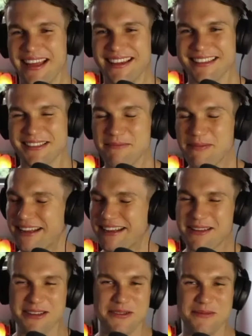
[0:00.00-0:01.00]
Man,
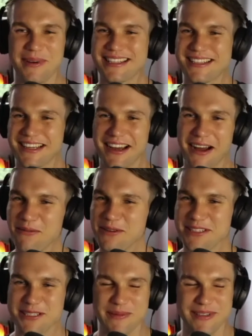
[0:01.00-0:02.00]
you must, I would
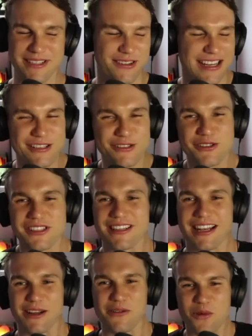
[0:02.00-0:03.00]
just be so interested in
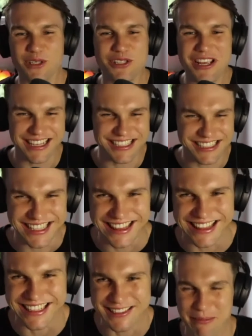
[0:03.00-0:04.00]
like, what do you actually
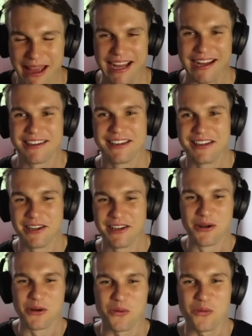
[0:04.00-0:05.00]
think about
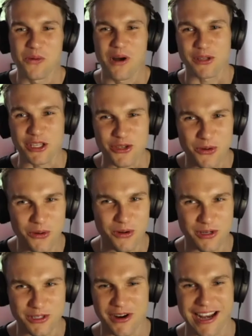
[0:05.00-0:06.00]
while you're
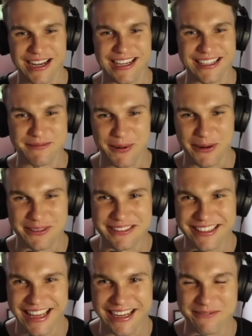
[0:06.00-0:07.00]
training, bro?
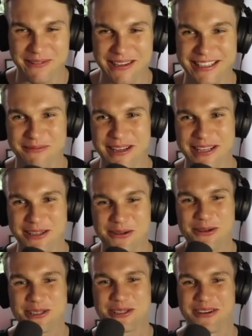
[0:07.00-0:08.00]
Like when
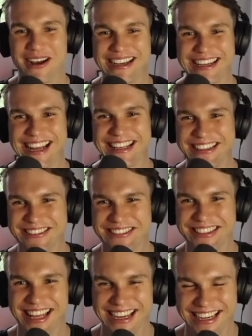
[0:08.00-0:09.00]
you're training and you're
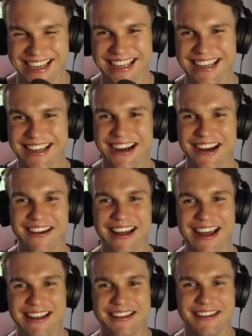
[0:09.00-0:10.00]
like, all
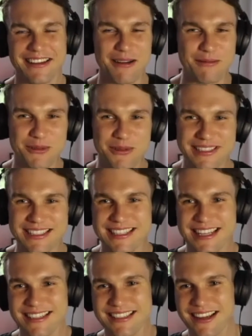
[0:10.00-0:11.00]
right, I'm doing this
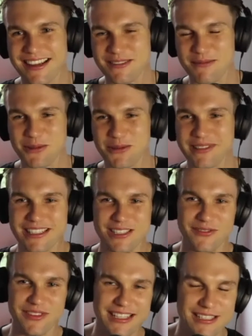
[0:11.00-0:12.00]
exercise, I'm doing this
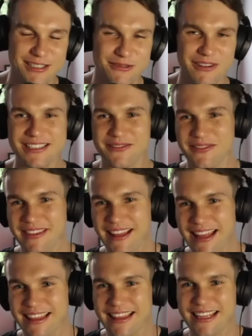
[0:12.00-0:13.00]
for this reason, for
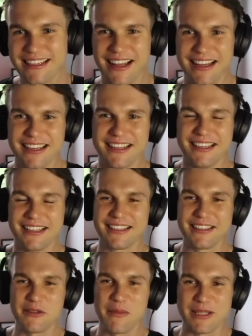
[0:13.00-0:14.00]
that thing. Like,
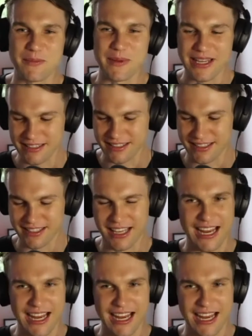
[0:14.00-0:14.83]
you must be like,